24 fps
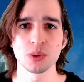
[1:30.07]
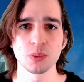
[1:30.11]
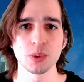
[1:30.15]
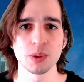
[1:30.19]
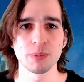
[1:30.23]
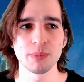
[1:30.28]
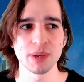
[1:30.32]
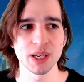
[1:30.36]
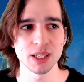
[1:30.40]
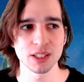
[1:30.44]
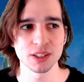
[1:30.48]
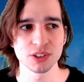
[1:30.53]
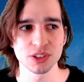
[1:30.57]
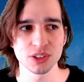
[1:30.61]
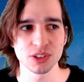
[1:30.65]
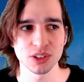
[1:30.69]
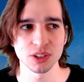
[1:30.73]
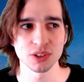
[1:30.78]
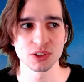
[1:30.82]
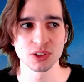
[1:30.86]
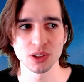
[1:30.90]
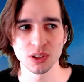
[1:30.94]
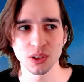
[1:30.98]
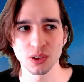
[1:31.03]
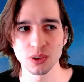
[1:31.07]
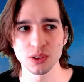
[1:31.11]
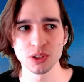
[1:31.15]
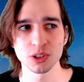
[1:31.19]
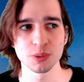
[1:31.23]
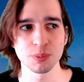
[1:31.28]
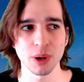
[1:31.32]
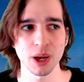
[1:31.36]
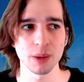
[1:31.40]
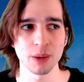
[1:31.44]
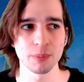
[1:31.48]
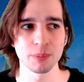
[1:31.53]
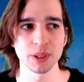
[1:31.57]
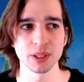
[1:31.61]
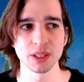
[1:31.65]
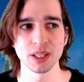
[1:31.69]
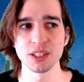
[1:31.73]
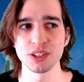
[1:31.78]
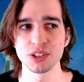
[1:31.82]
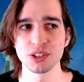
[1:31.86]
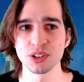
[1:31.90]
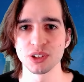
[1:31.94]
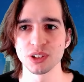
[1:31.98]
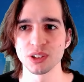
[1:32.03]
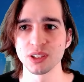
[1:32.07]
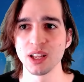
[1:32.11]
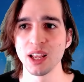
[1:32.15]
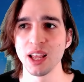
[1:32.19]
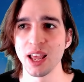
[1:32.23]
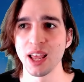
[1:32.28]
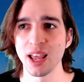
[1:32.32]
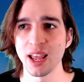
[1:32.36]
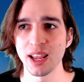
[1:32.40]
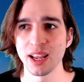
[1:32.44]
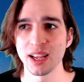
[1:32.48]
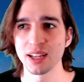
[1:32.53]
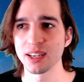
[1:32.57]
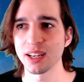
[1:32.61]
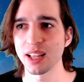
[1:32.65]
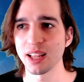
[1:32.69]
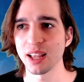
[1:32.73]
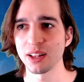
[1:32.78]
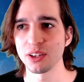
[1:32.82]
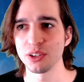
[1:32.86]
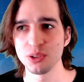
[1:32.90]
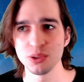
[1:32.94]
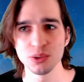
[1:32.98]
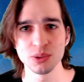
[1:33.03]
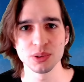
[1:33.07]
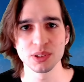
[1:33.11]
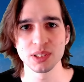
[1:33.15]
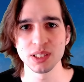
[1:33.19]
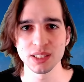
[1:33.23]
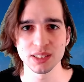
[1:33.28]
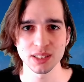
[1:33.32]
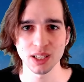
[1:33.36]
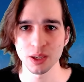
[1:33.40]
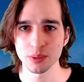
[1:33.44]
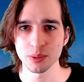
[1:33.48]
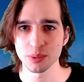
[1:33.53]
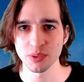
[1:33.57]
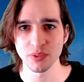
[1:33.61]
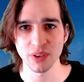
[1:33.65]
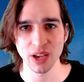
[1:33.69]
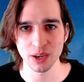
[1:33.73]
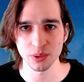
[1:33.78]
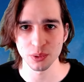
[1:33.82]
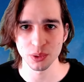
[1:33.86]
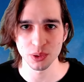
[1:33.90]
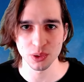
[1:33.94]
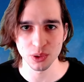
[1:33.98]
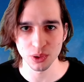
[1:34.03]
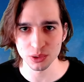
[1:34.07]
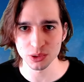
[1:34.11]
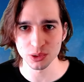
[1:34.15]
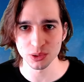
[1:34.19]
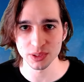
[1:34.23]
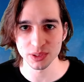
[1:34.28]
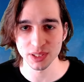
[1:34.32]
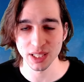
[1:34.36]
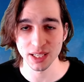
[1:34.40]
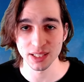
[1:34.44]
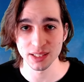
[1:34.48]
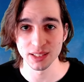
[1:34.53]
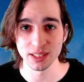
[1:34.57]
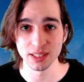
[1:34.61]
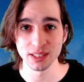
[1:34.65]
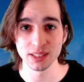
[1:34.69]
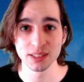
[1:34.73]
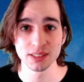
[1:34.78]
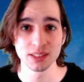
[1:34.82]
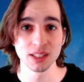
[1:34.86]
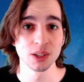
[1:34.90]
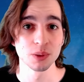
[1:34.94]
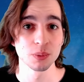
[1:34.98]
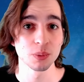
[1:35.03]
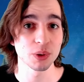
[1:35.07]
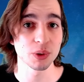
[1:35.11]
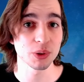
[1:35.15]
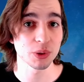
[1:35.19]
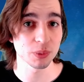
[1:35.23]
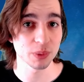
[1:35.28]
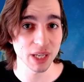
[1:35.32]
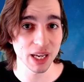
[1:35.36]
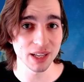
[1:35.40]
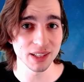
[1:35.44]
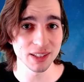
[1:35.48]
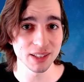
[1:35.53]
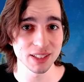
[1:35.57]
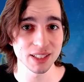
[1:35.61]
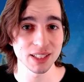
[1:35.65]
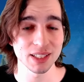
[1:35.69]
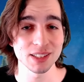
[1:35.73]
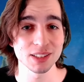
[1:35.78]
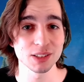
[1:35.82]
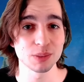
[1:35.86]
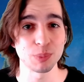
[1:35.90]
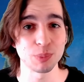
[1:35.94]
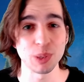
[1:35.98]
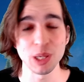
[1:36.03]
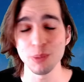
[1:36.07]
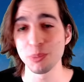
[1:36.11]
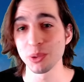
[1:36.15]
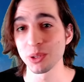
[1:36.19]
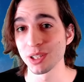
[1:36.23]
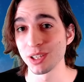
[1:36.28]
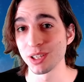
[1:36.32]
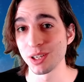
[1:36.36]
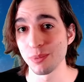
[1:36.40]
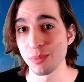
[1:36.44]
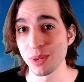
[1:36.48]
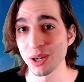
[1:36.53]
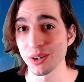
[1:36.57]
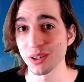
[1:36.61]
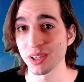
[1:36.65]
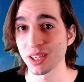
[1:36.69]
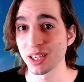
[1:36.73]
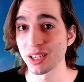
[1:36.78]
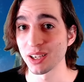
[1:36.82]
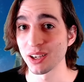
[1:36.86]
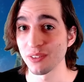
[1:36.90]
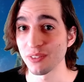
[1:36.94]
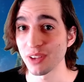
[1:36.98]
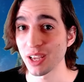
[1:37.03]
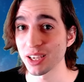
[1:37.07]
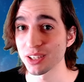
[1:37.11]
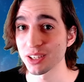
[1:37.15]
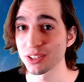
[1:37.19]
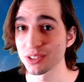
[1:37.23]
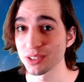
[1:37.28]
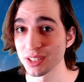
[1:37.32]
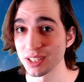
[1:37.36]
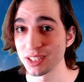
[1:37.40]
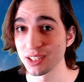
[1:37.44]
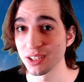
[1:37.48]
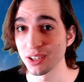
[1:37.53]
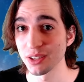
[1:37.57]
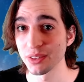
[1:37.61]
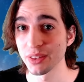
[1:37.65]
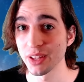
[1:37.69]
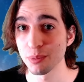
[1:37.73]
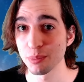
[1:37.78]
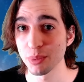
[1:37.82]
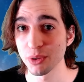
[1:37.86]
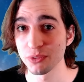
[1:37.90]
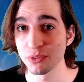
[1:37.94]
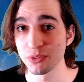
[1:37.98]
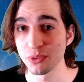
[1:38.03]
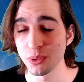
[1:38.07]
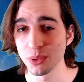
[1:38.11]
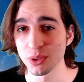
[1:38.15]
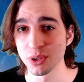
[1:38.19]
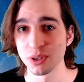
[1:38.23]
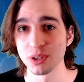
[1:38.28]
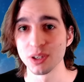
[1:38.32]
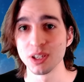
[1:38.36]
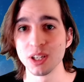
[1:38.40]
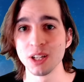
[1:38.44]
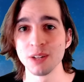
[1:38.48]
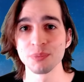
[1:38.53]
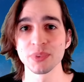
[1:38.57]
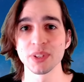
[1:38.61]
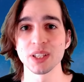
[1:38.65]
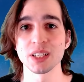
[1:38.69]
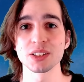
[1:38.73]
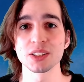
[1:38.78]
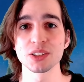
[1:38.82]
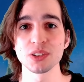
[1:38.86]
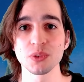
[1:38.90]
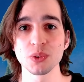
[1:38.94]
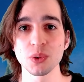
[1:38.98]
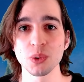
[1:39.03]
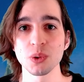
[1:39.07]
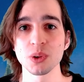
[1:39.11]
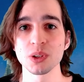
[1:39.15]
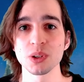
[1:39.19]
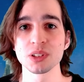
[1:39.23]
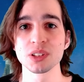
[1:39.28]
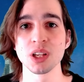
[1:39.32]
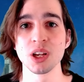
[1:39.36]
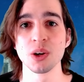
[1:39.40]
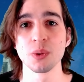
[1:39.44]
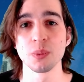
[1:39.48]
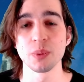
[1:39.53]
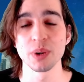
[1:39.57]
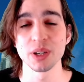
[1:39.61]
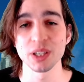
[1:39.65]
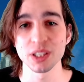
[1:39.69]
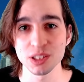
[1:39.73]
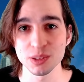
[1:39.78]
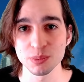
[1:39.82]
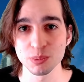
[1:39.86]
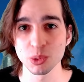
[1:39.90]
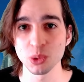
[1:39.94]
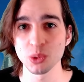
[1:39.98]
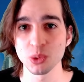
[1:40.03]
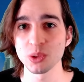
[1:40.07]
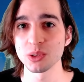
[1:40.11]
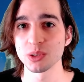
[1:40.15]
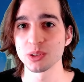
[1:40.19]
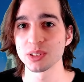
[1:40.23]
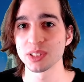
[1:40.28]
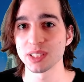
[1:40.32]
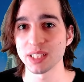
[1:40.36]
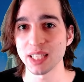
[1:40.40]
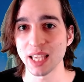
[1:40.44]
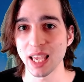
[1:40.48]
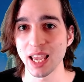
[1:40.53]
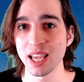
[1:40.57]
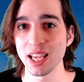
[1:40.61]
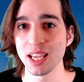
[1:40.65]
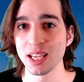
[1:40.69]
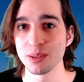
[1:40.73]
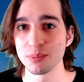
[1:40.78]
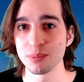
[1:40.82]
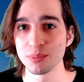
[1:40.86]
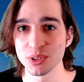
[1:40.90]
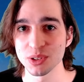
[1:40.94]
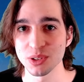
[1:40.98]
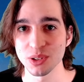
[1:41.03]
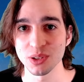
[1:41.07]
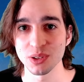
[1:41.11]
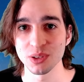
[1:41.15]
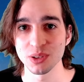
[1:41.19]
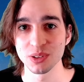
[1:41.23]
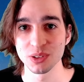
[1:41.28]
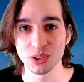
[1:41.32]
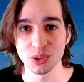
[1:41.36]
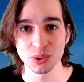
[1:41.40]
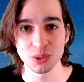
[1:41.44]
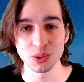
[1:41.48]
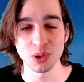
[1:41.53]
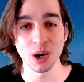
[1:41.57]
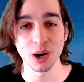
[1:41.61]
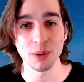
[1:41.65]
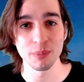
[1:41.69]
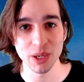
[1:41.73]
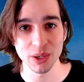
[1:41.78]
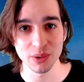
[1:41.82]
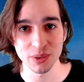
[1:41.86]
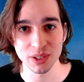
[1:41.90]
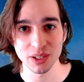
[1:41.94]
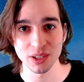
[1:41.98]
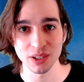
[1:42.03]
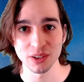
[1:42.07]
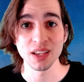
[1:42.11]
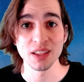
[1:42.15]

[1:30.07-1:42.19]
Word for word: we manage such a large population and use these types of agricultural techniques? Well, the reality is people in America have actually done that before. That's, of course, when explorers came to America,